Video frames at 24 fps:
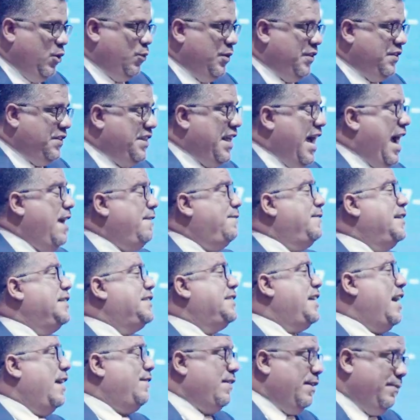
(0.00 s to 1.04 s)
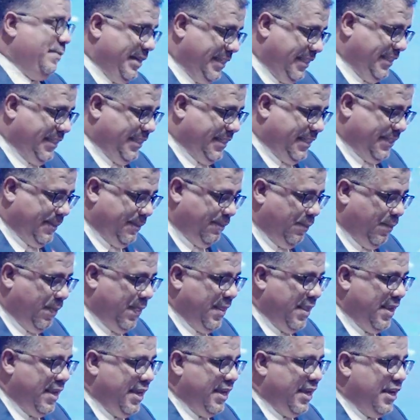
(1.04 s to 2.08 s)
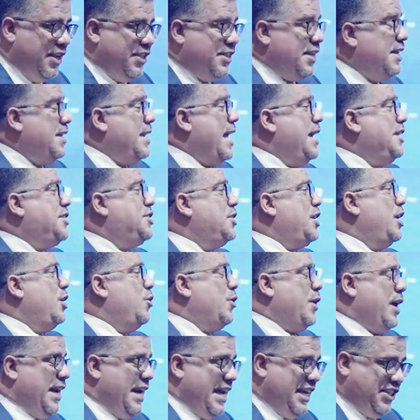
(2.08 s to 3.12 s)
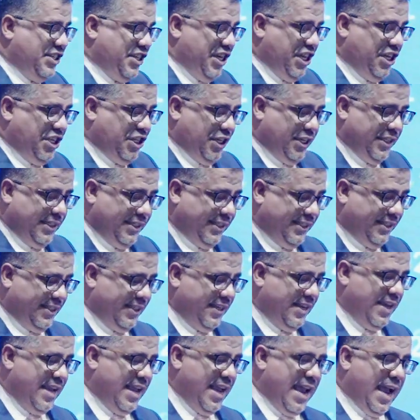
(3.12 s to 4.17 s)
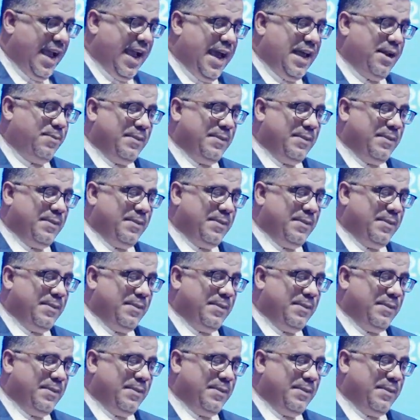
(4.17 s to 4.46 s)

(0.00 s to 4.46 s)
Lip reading: with diverse governments, international organizations, and